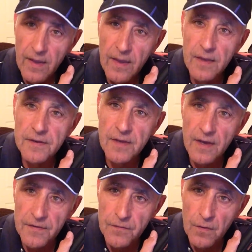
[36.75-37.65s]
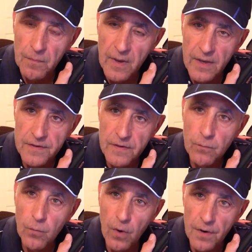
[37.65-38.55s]
It does not matter.
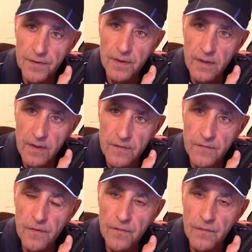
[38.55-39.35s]
What is